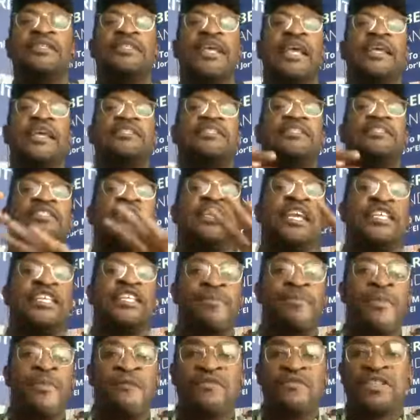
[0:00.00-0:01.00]
takes 6
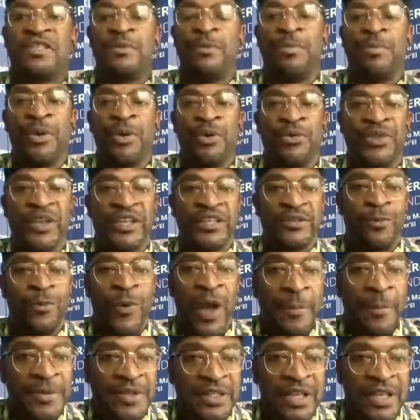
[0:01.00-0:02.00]
months to build this
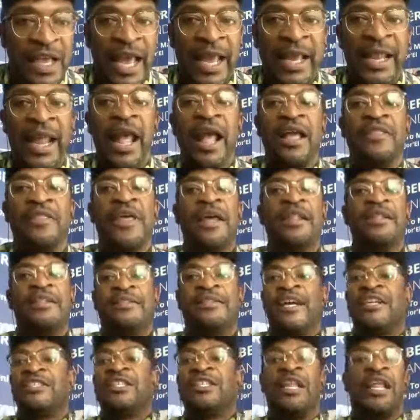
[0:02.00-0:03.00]
website that
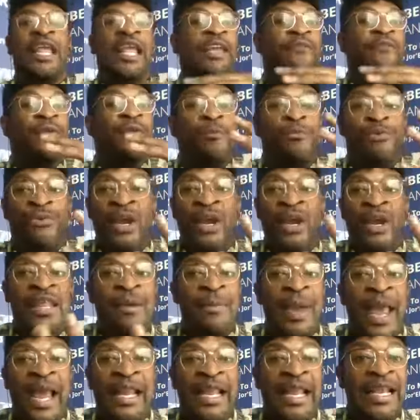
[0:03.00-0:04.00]
doesn't even bring them
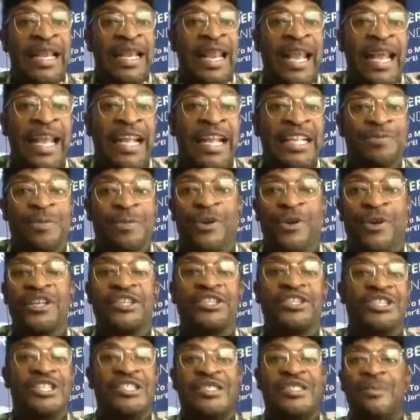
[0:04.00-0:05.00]
any leads, because it's
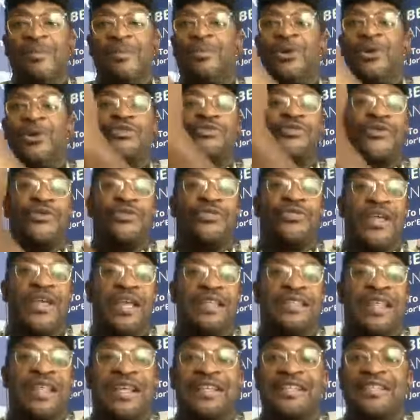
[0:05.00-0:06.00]
just a beautiful
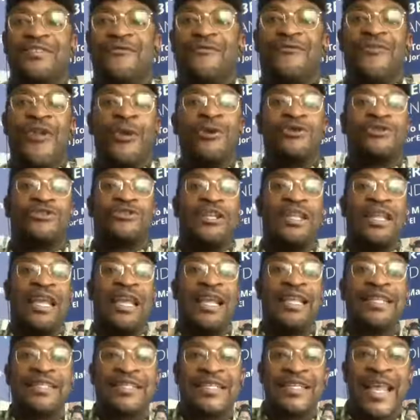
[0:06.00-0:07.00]
thing that floats on the
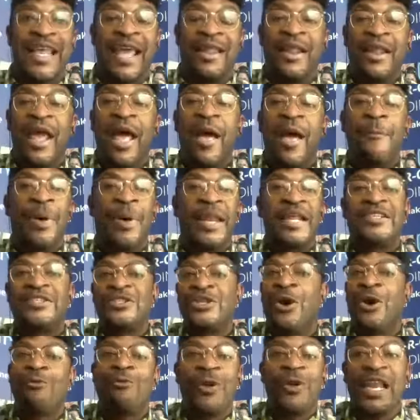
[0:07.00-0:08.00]
internet, but it's
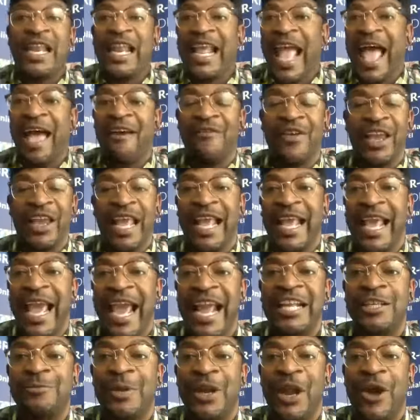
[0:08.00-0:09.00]
not really having
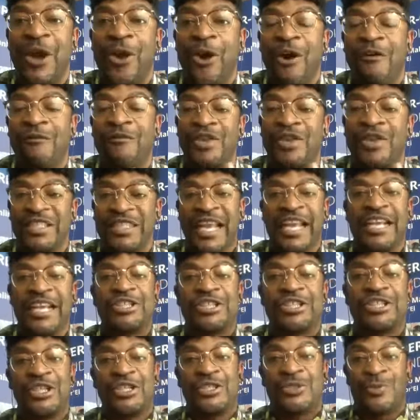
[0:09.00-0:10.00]
engagement and
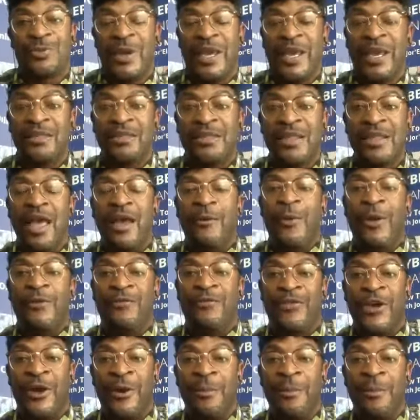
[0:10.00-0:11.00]
conversations with
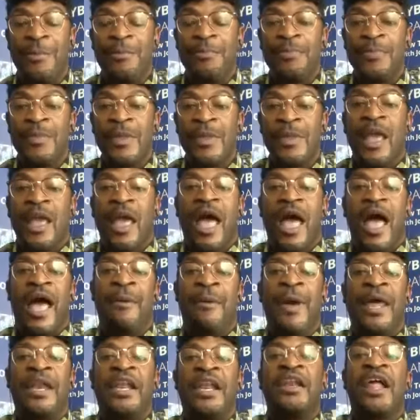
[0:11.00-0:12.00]
them.
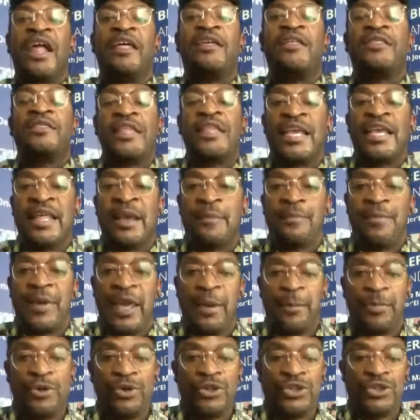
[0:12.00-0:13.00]
And another thing that
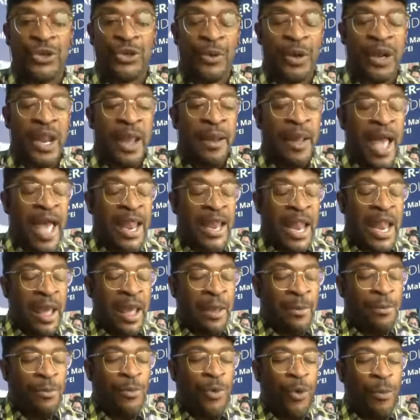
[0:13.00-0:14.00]
people do, and
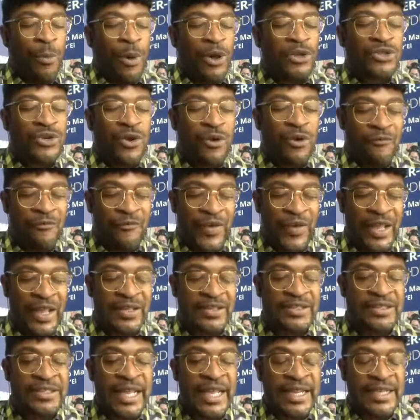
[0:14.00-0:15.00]
I'm almost
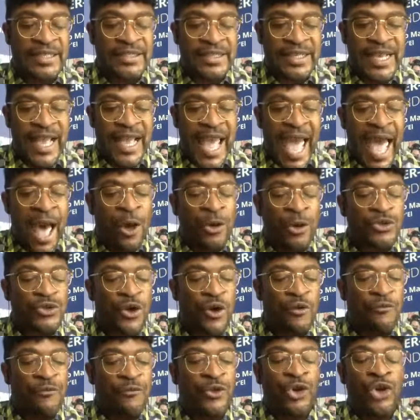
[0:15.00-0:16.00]
convinced that it's out
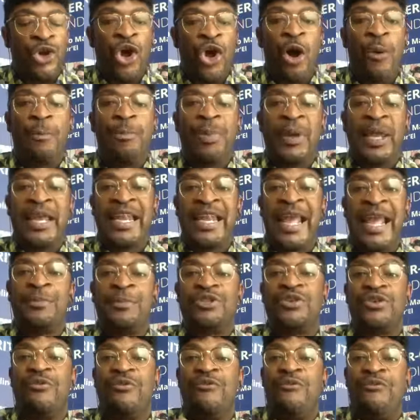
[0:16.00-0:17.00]
of not being able
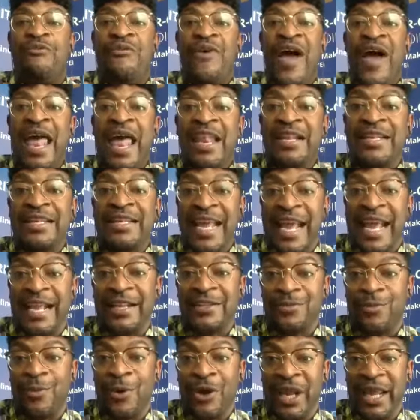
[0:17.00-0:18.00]
to validate
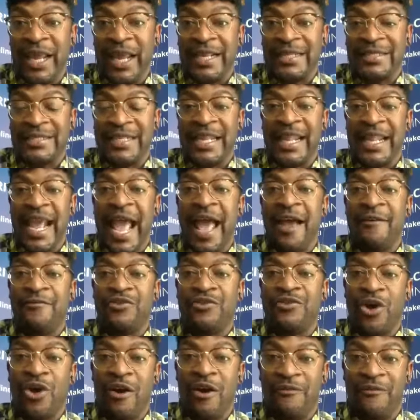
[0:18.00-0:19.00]
what it is that they have
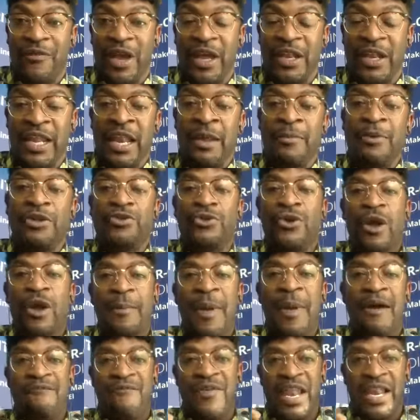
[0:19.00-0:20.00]
to offer. Now, let me talk
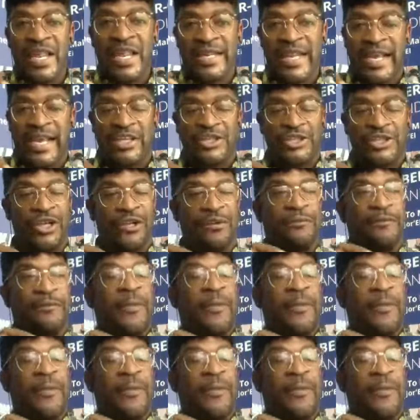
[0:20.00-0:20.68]
about validation.